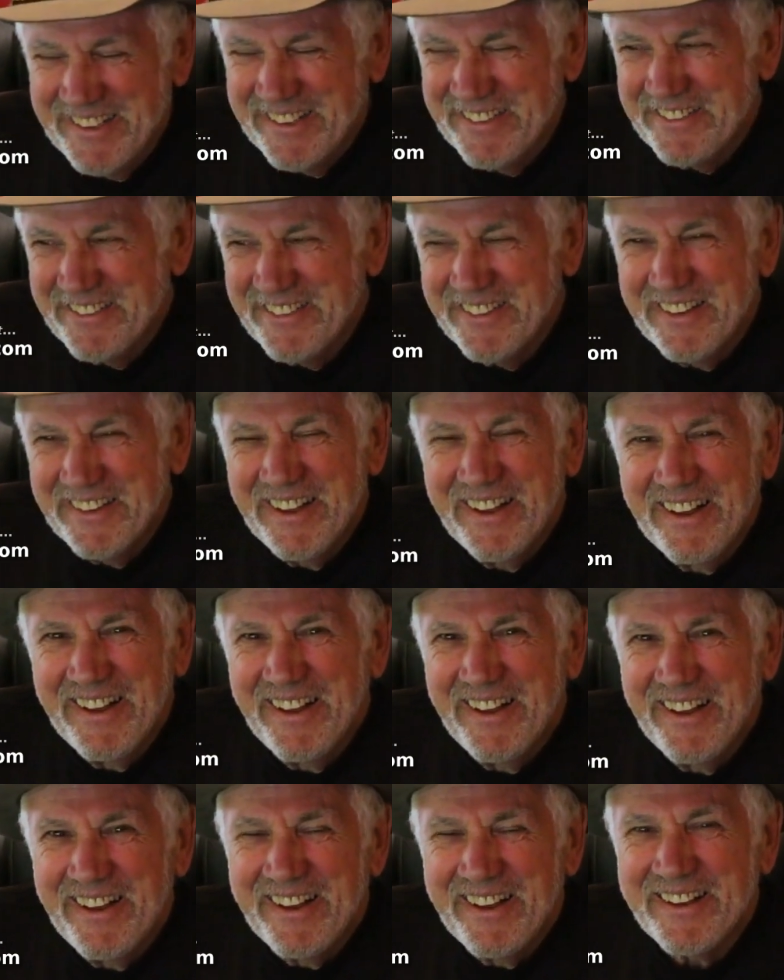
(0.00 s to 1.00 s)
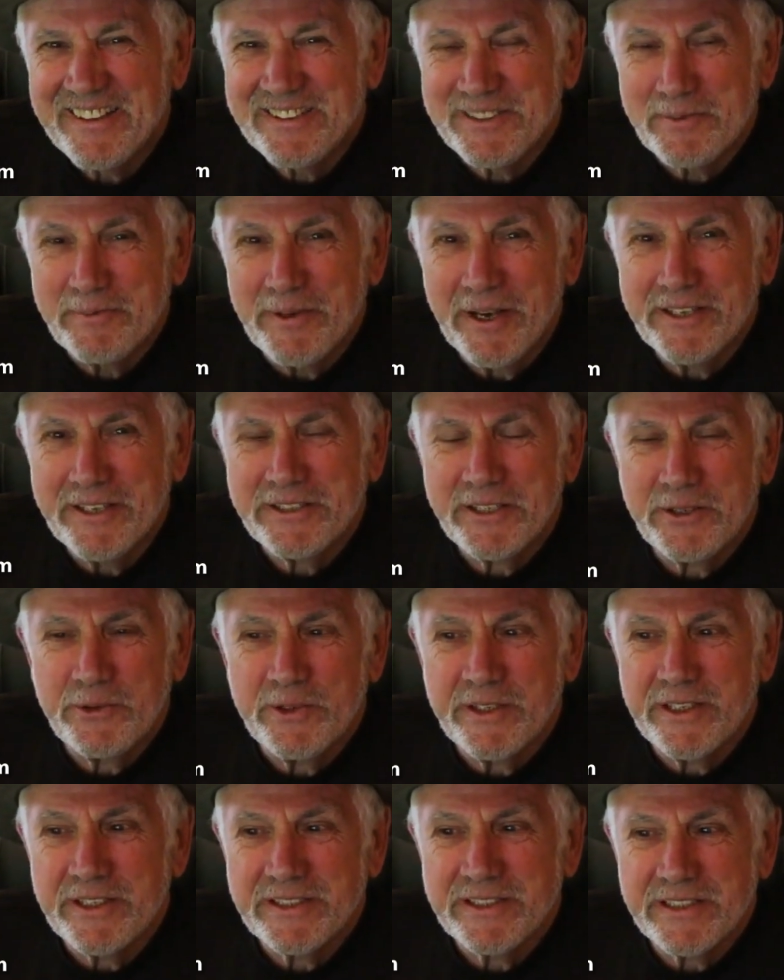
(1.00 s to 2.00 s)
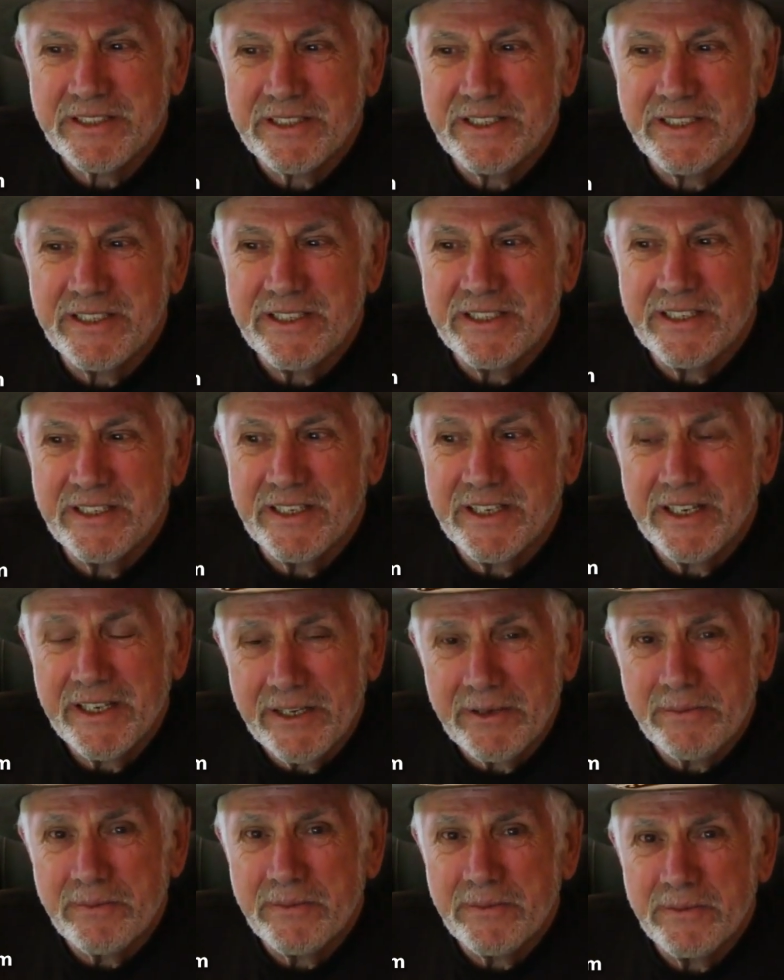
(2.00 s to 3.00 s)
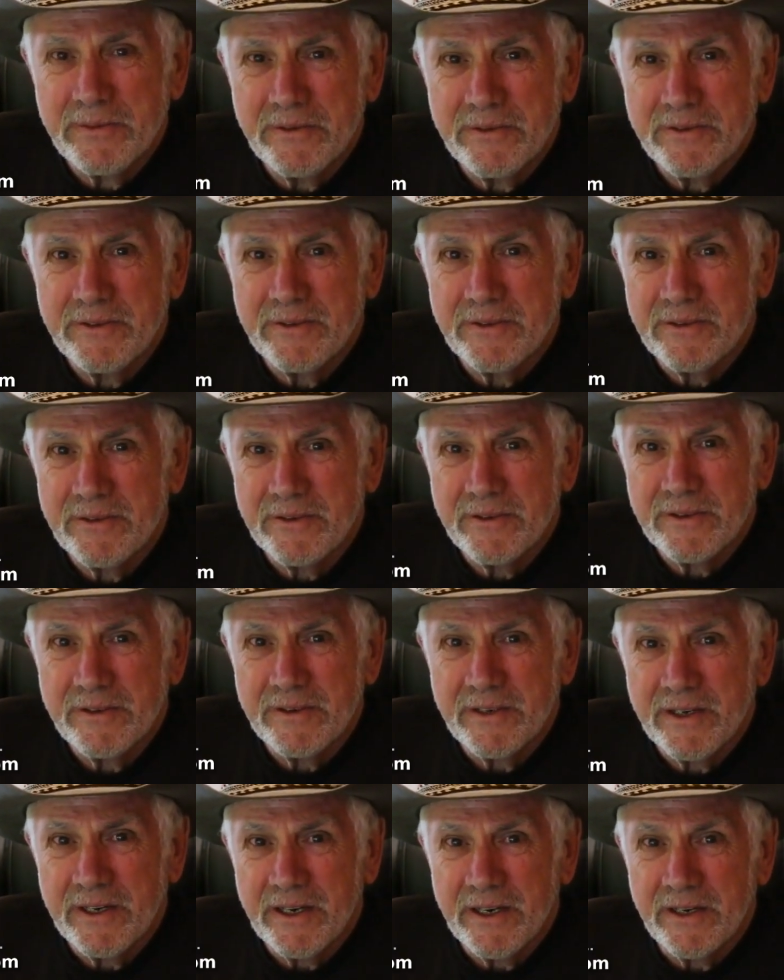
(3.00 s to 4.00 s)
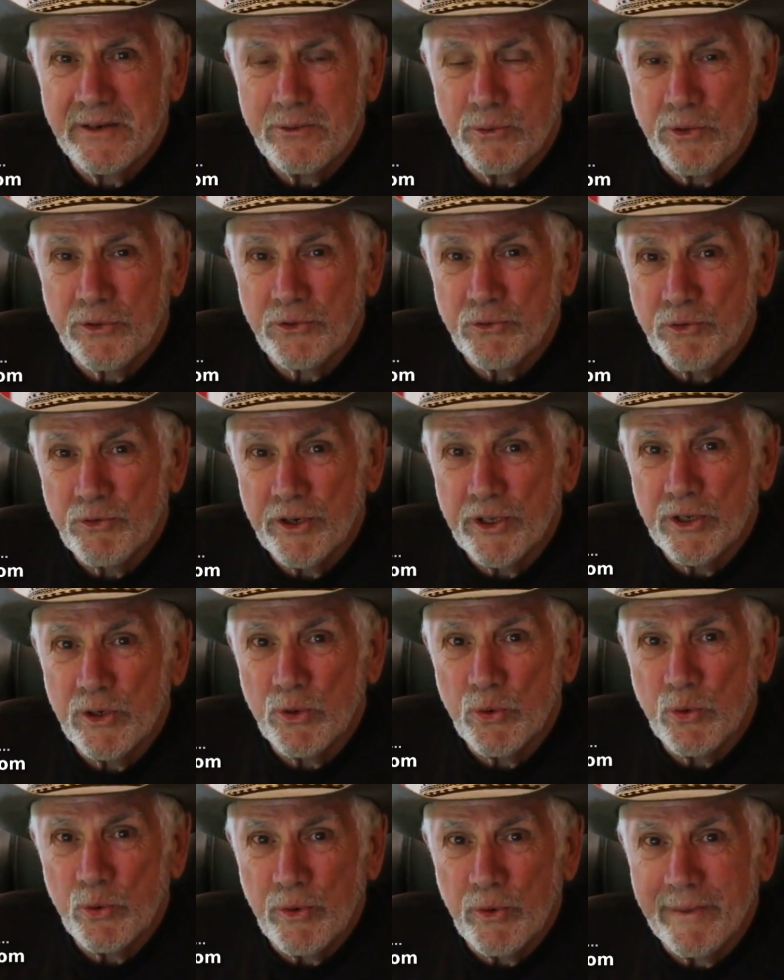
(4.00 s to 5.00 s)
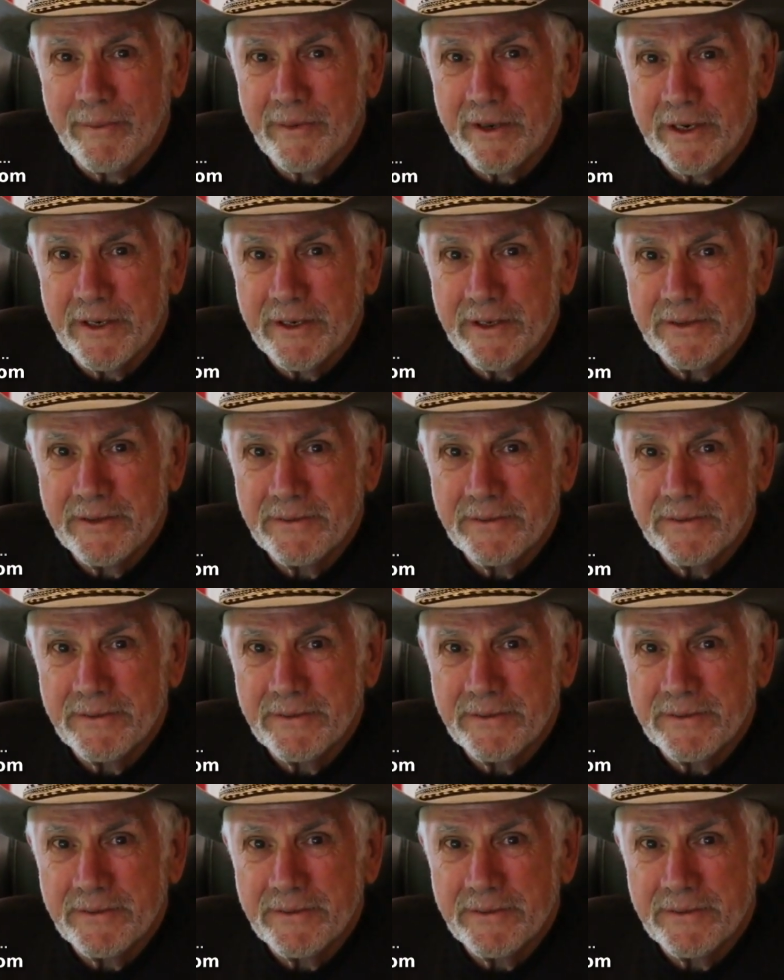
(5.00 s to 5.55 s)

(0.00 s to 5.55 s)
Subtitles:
It's amazing when you see him with real women.